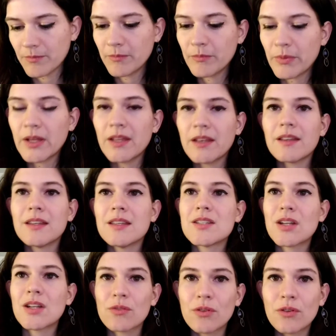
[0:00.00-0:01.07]
But in
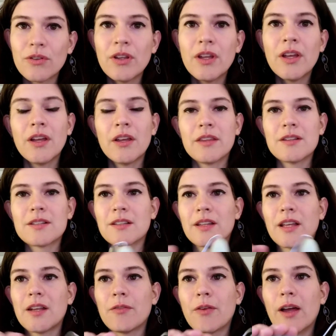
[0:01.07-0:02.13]
general, there's a
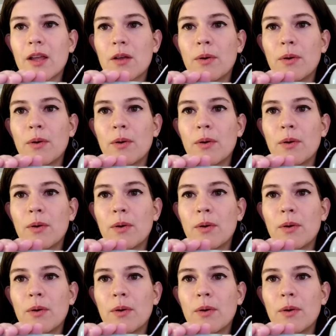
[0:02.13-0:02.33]
lot of high